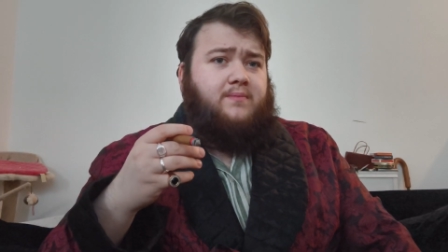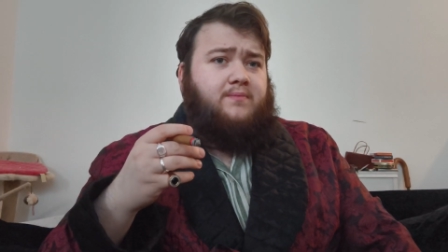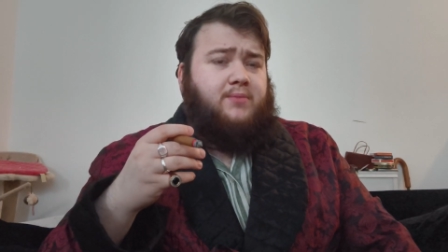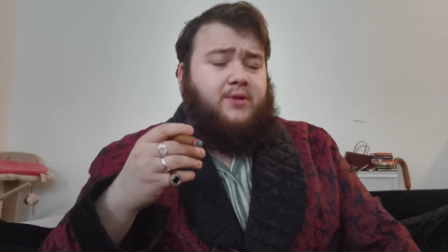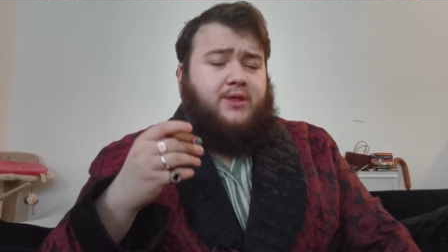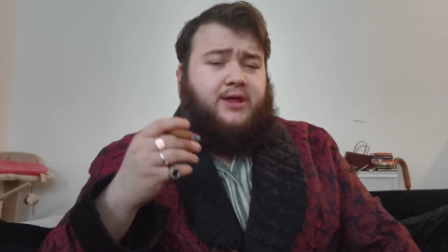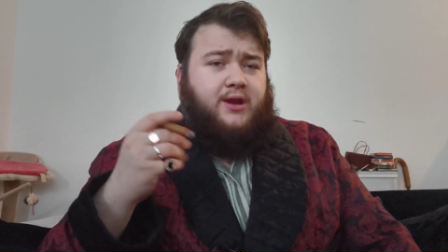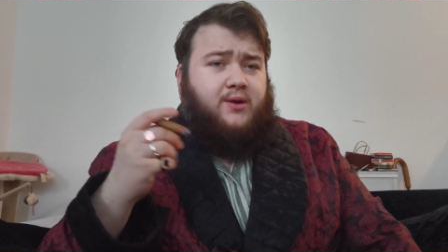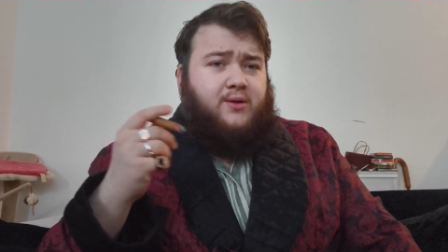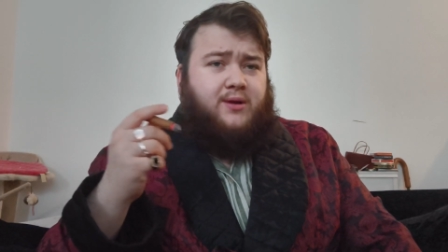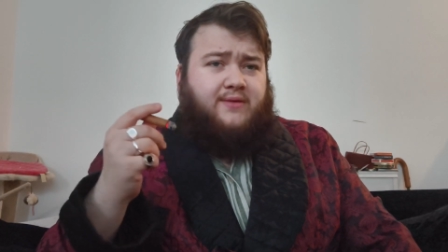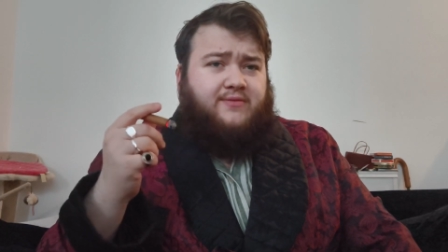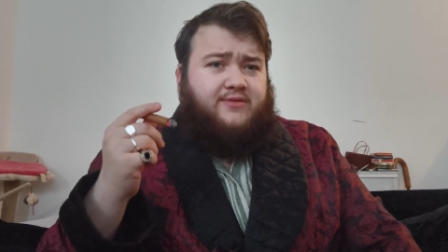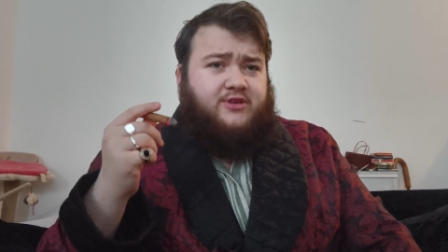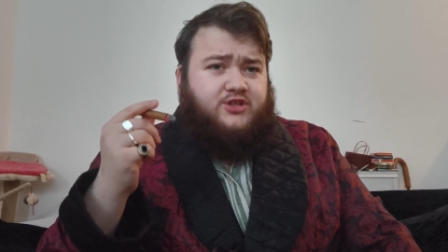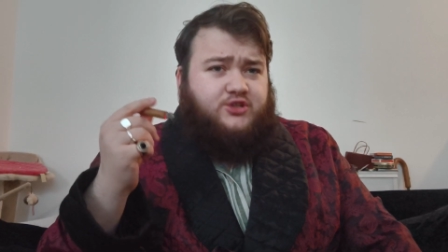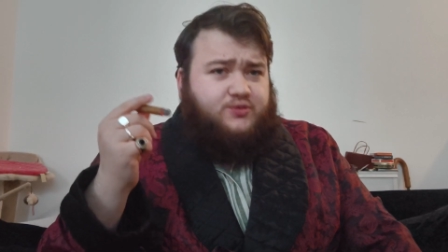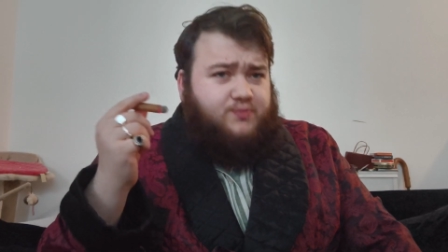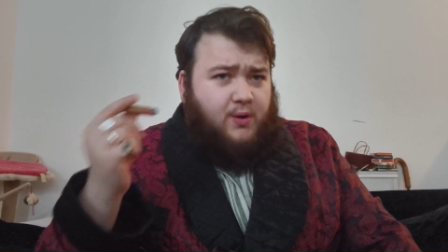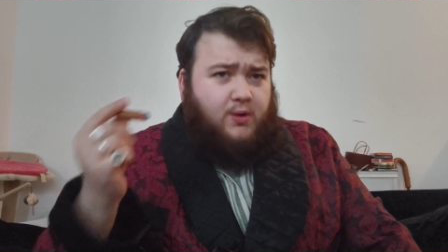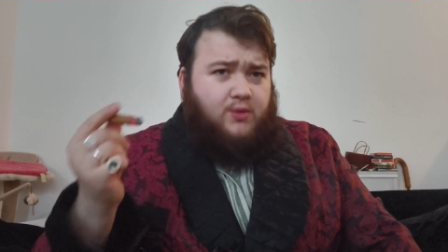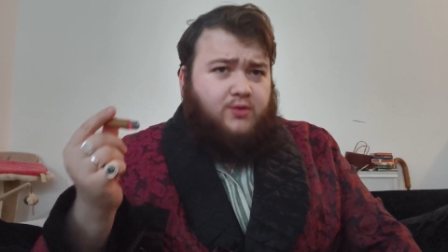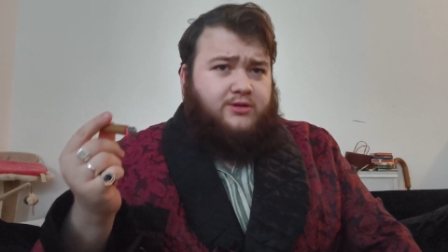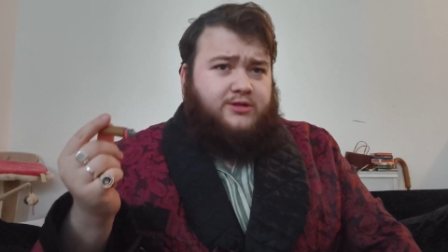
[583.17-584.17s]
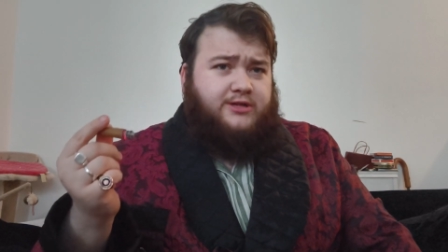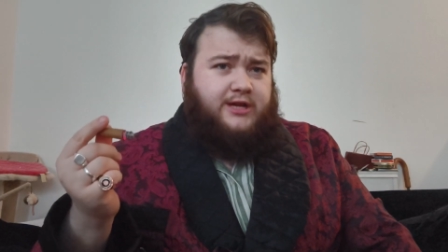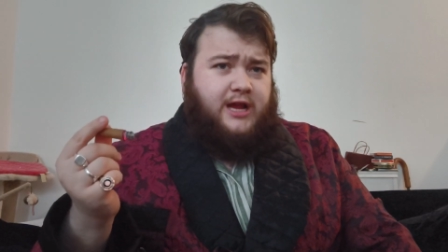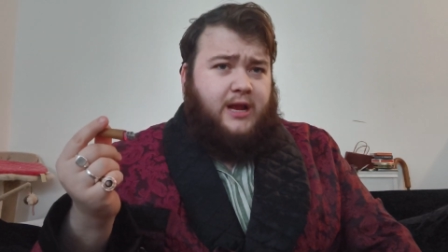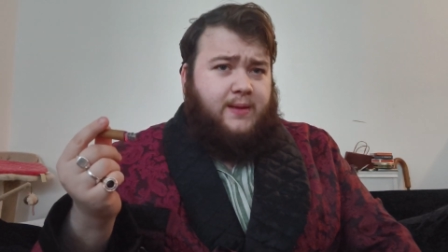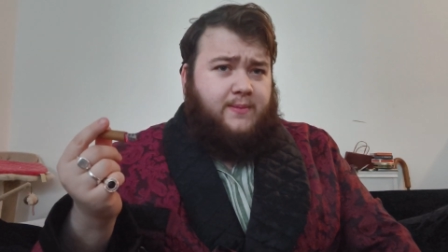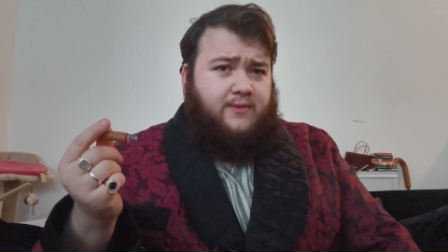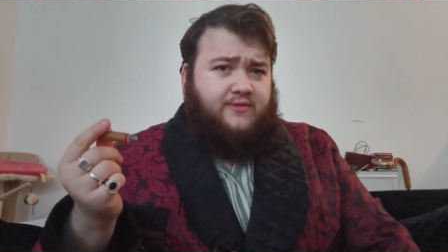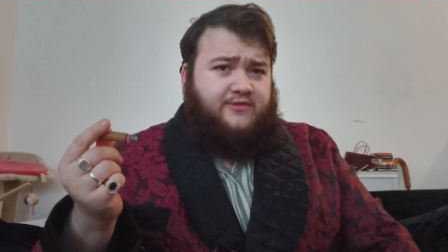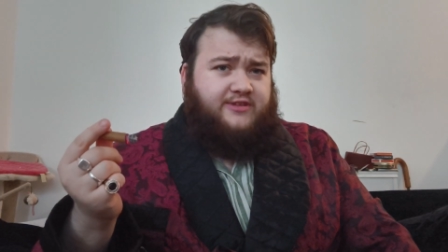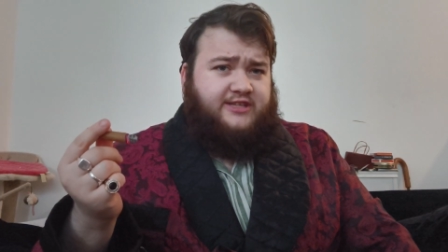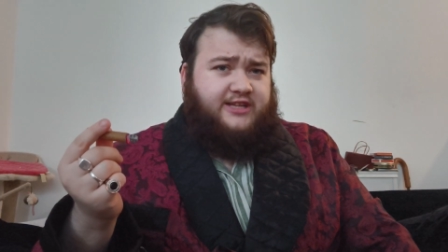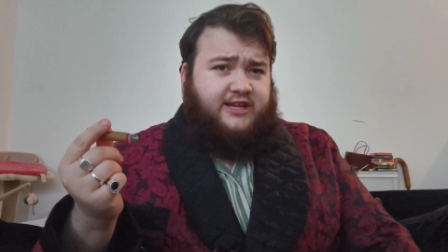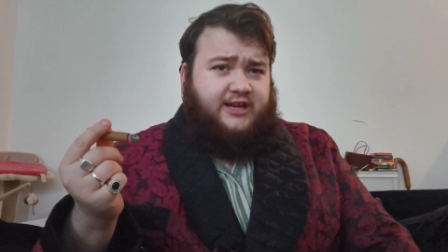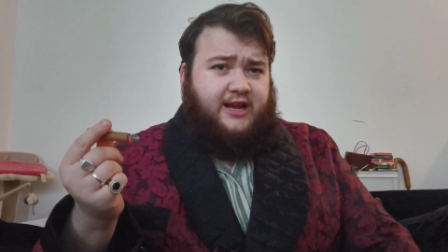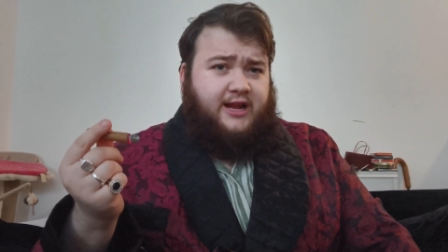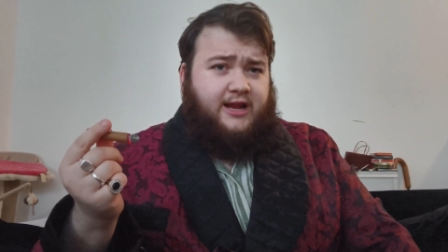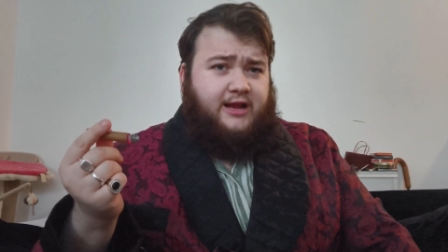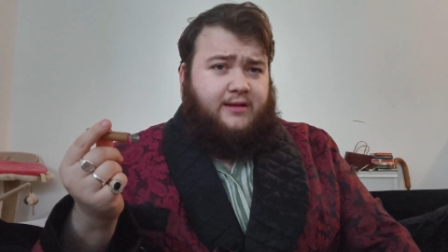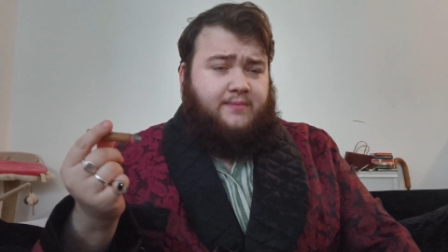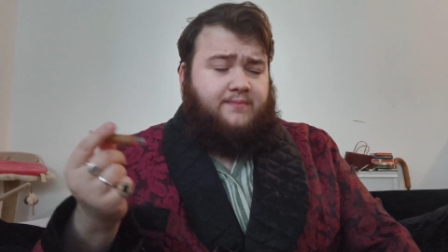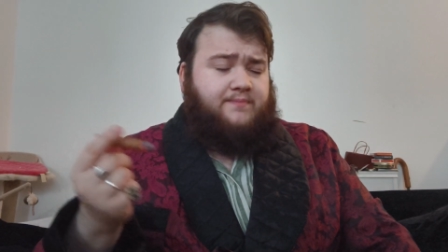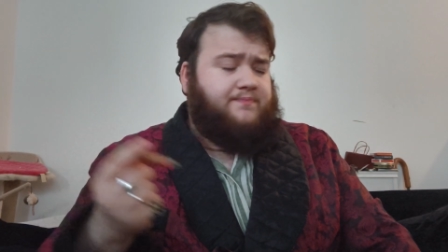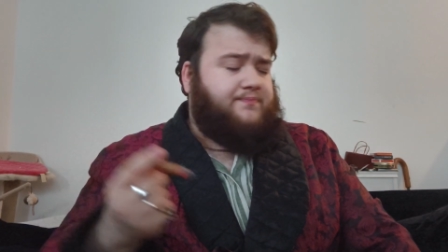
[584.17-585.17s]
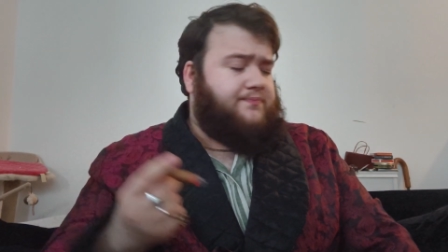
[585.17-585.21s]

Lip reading: but they don't have the smoke time of a cigar.